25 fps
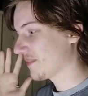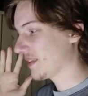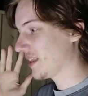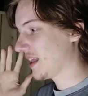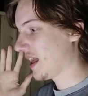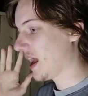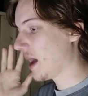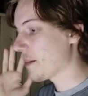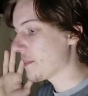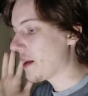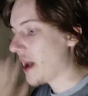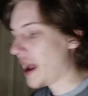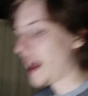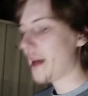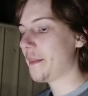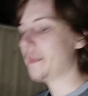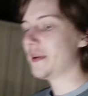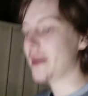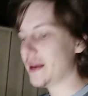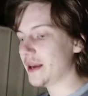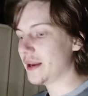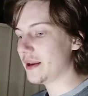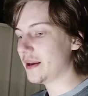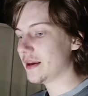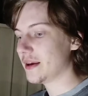I'm
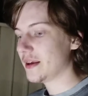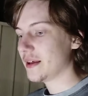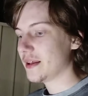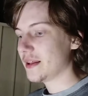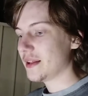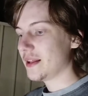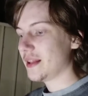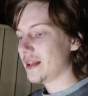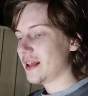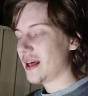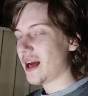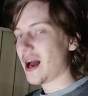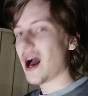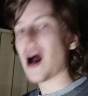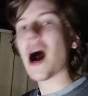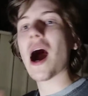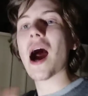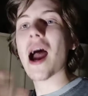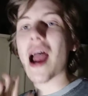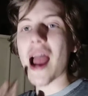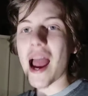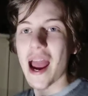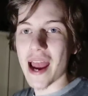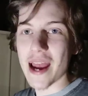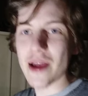happy. I
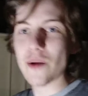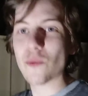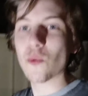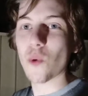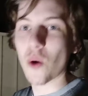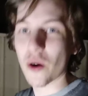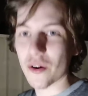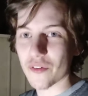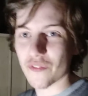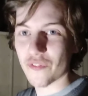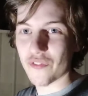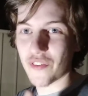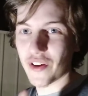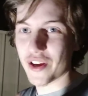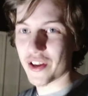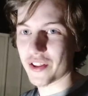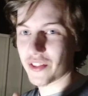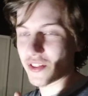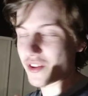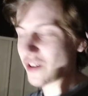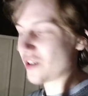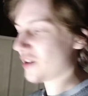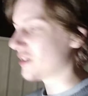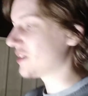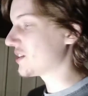hate one thing
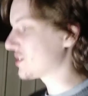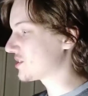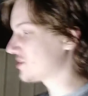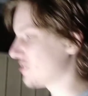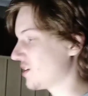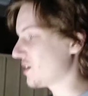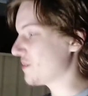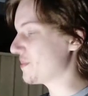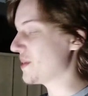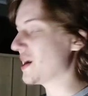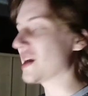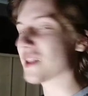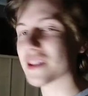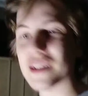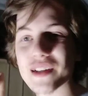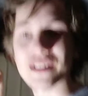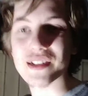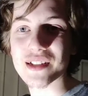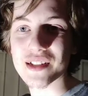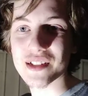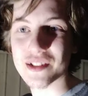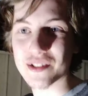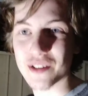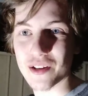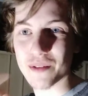though, and it's not about this.
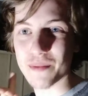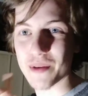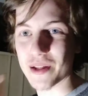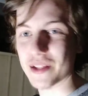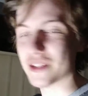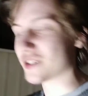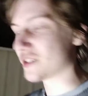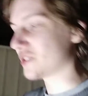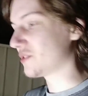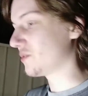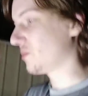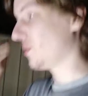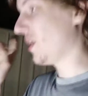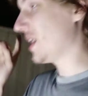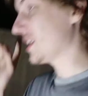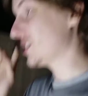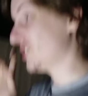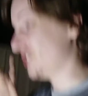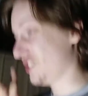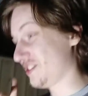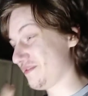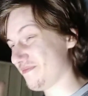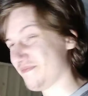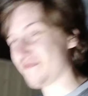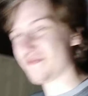It's not about this at all.
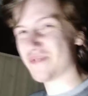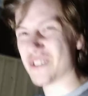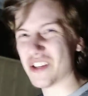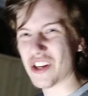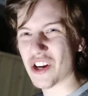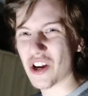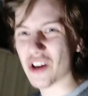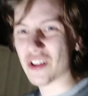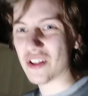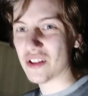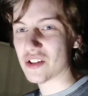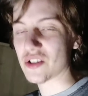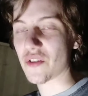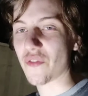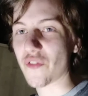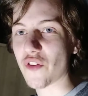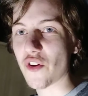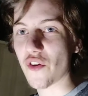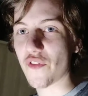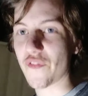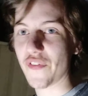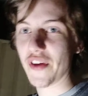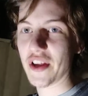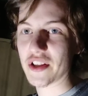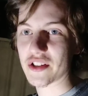Actually, no, there's a few
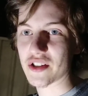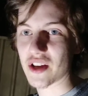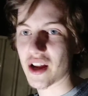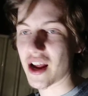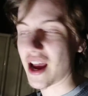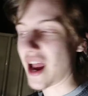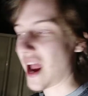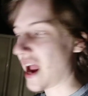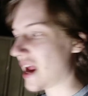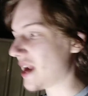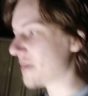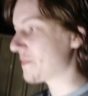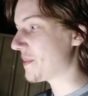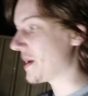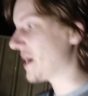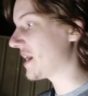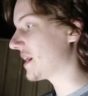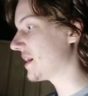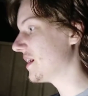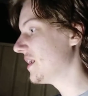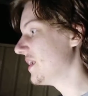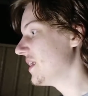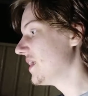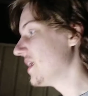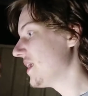things I hate about
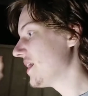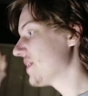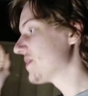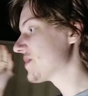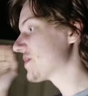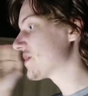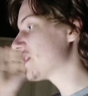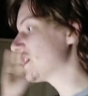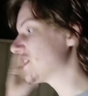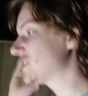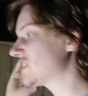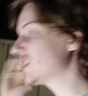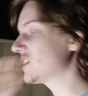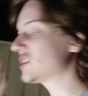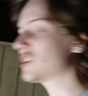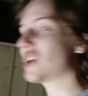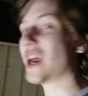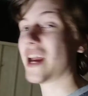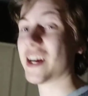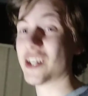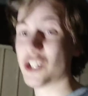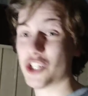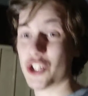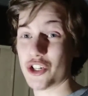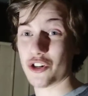it. This is
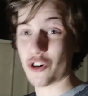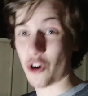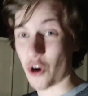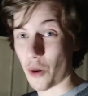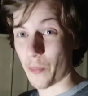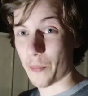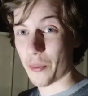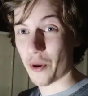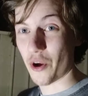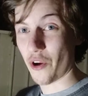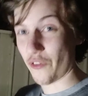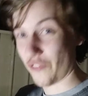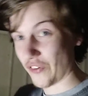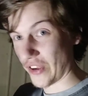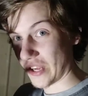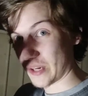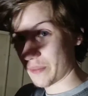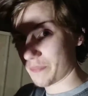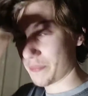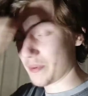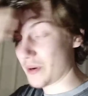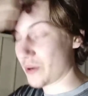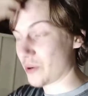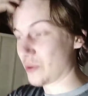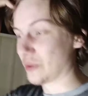actually not a
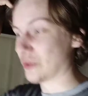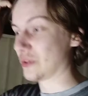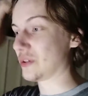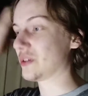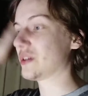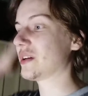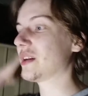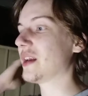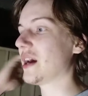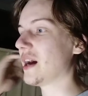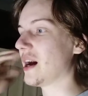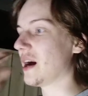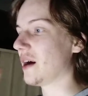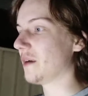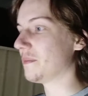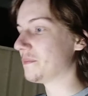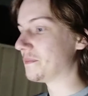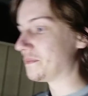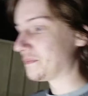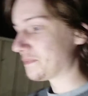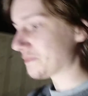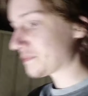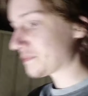perfect build. Now,